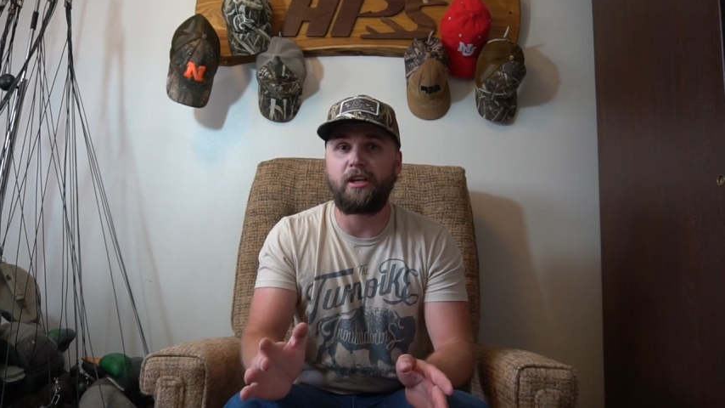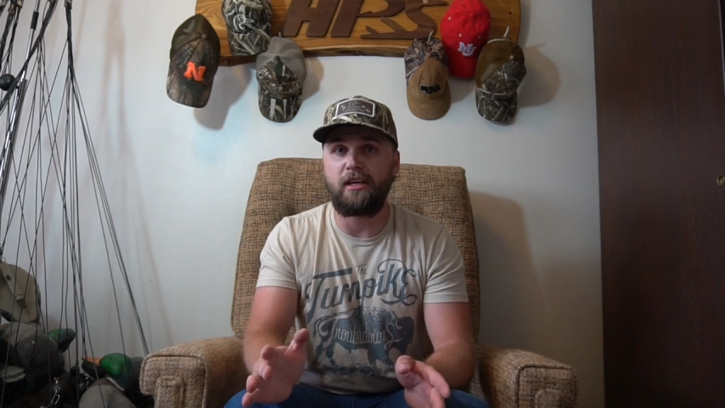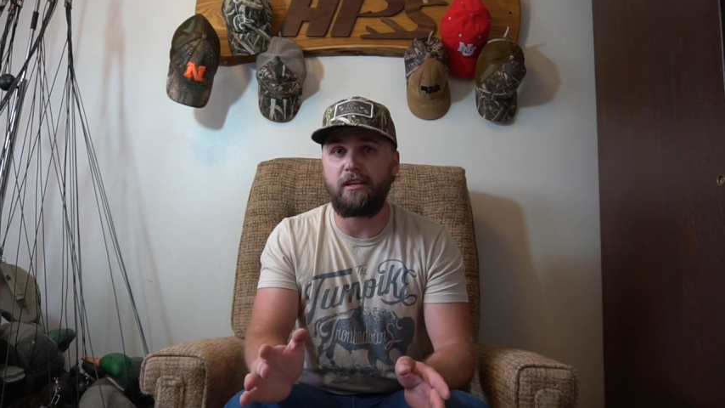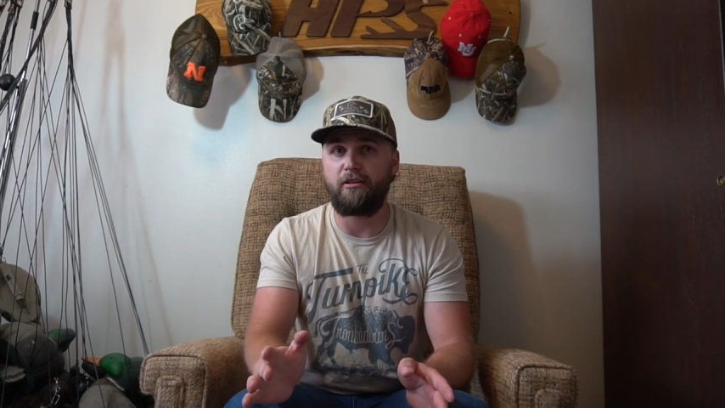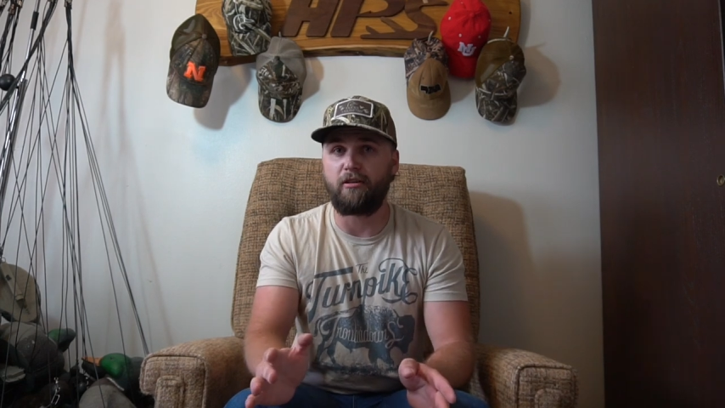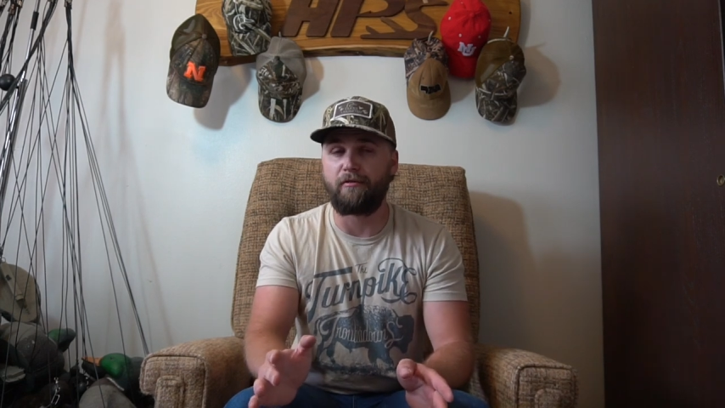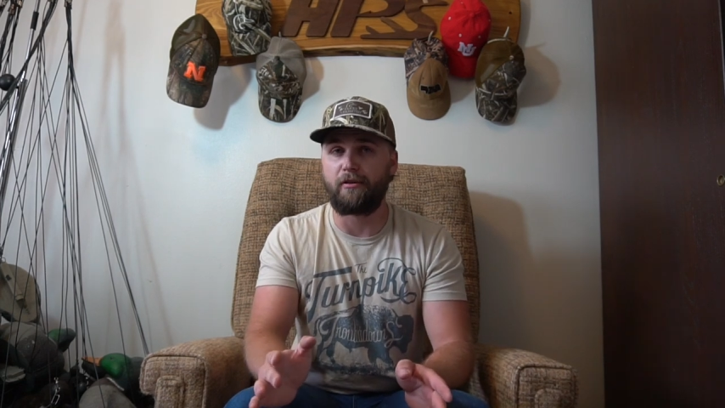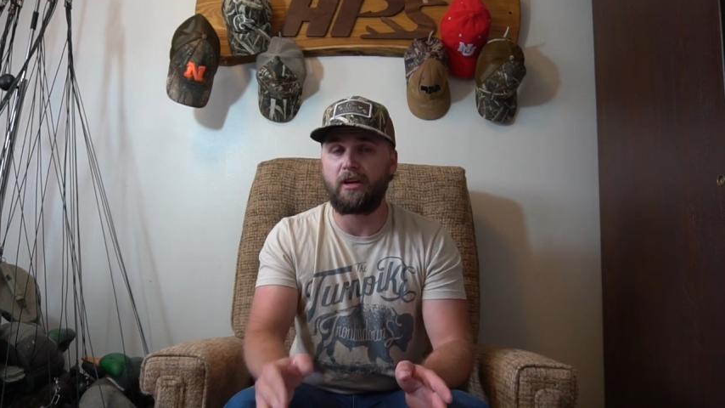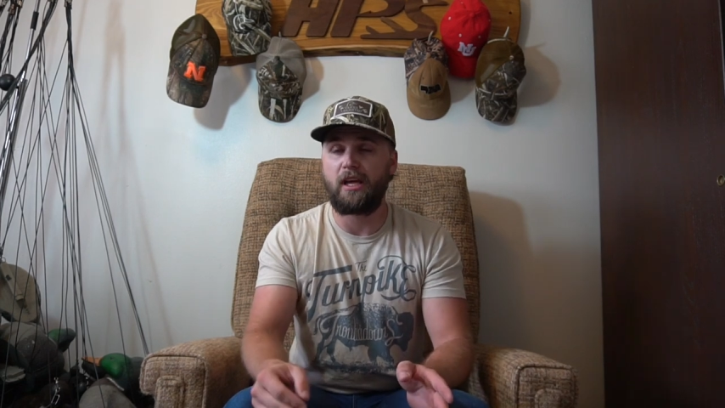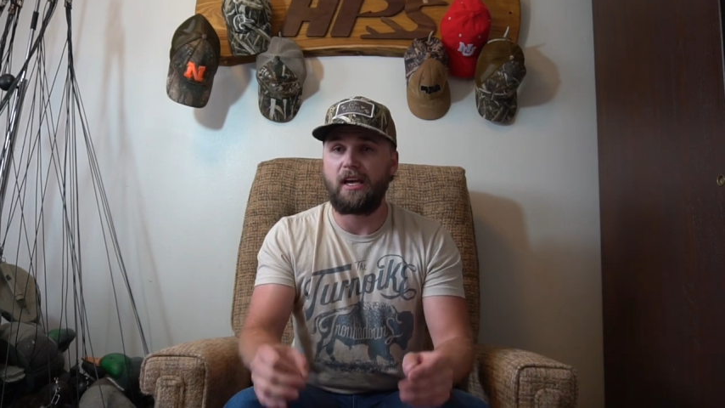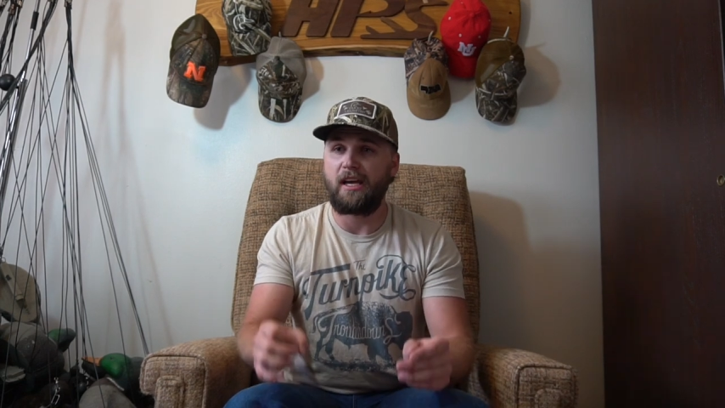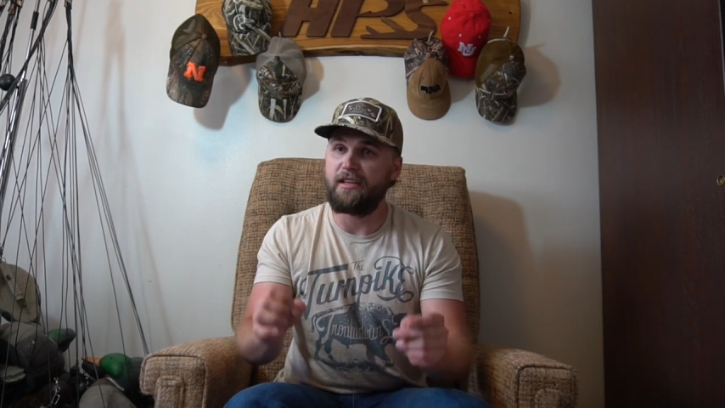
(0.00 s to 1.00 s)
heated over it.
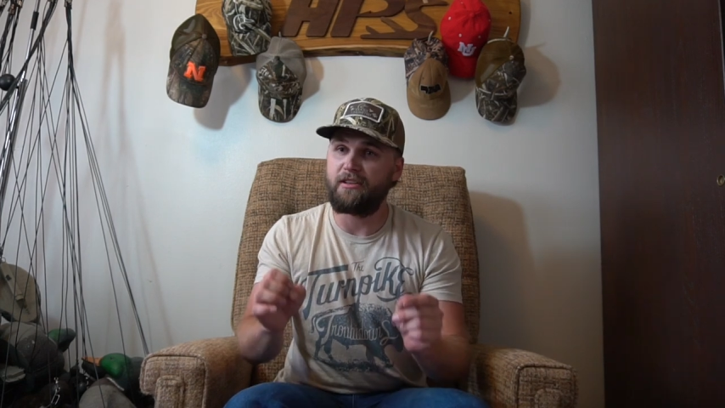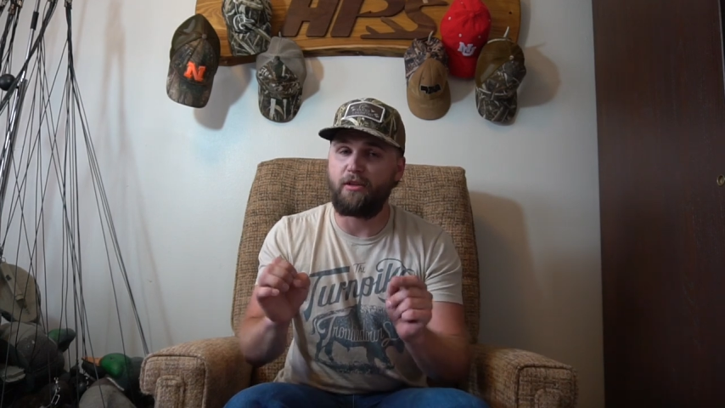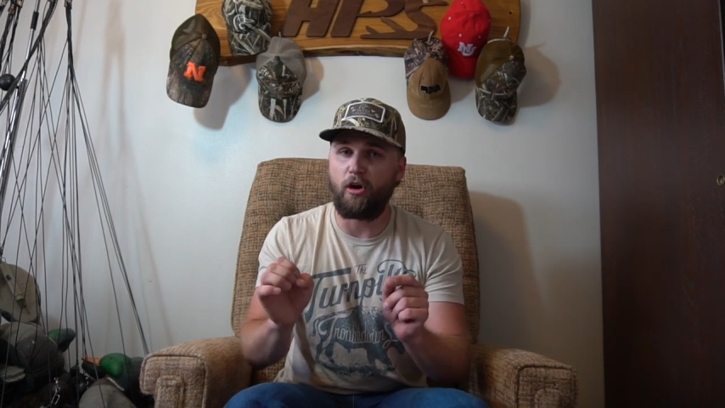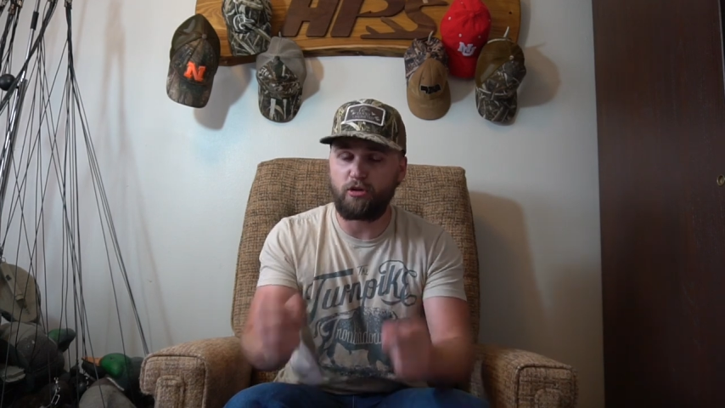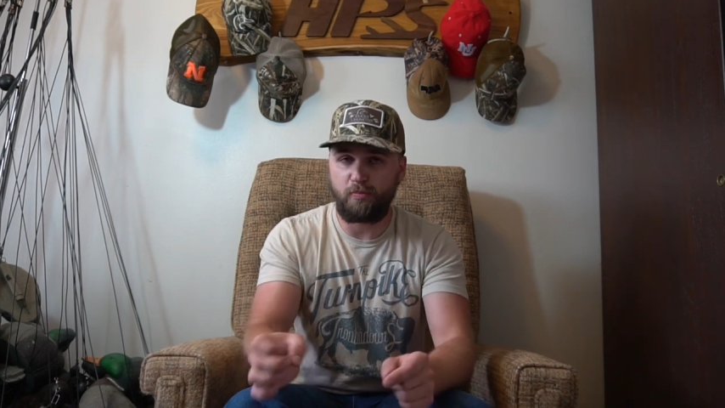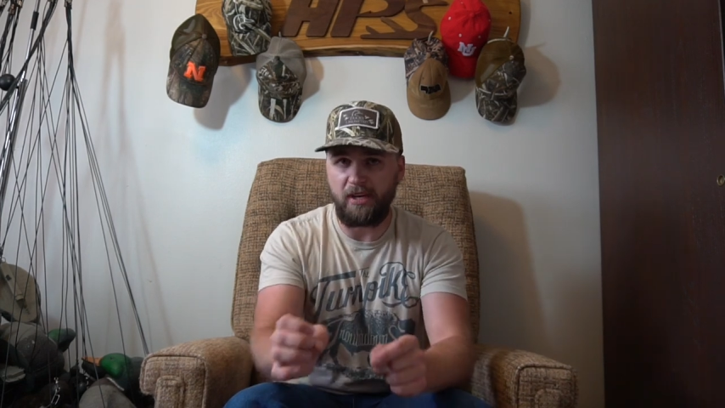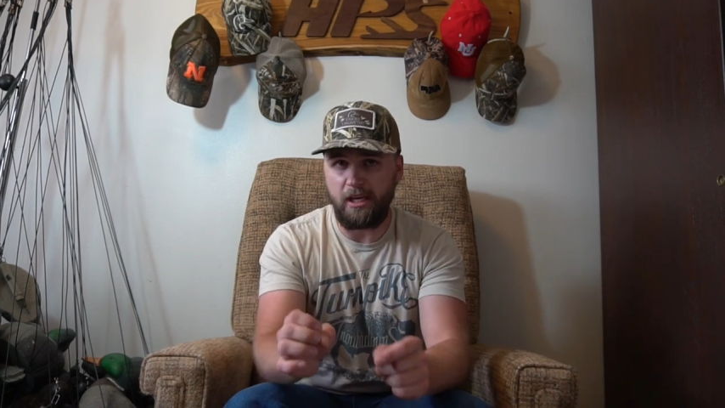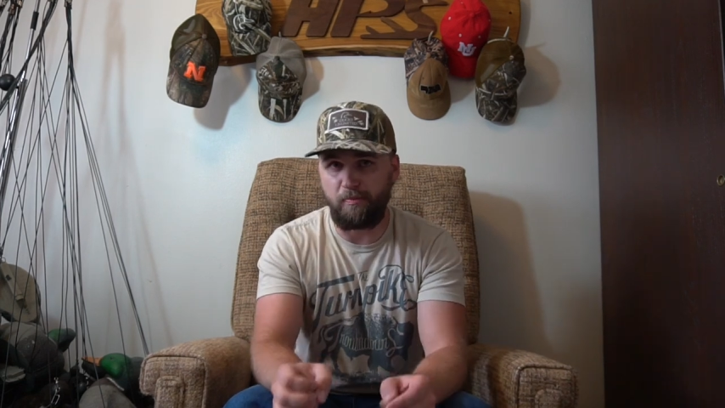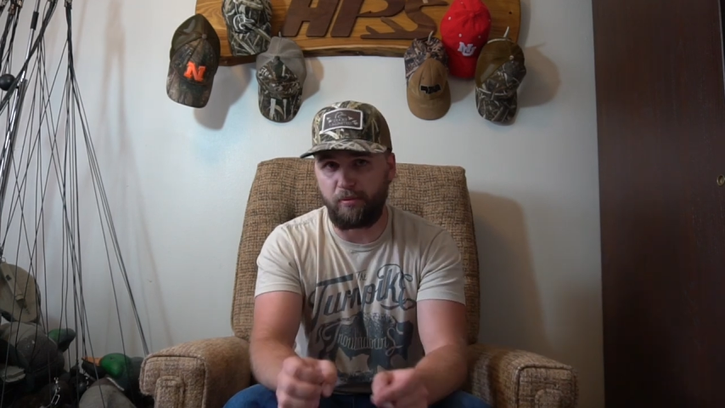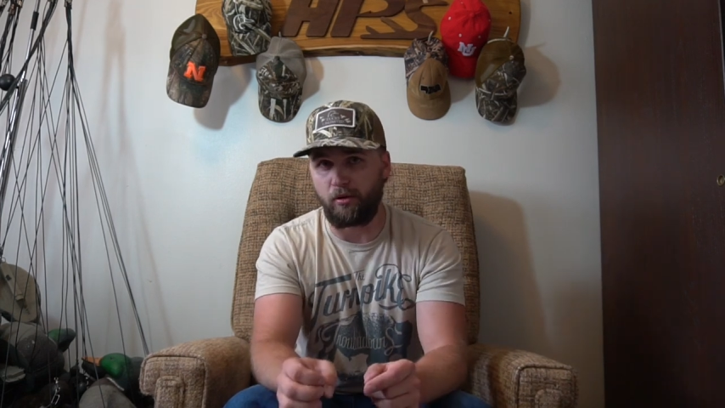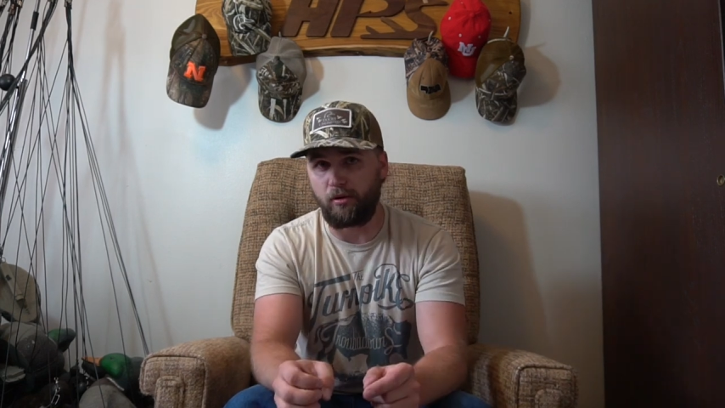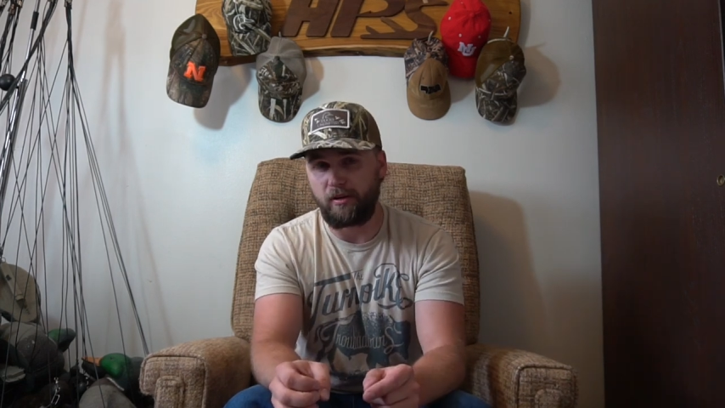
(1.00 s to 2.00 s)
And to those
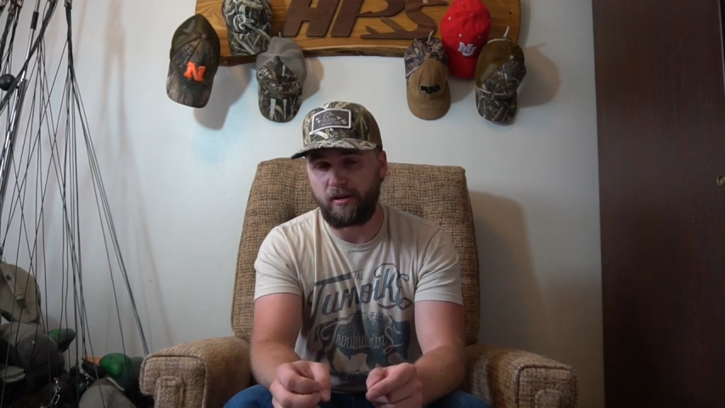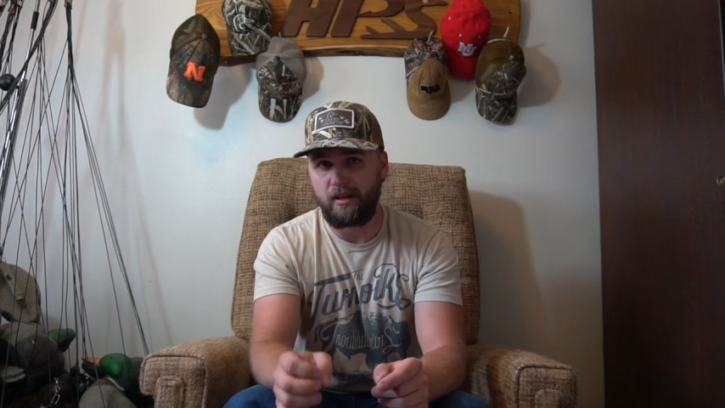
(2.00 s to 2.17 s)
people,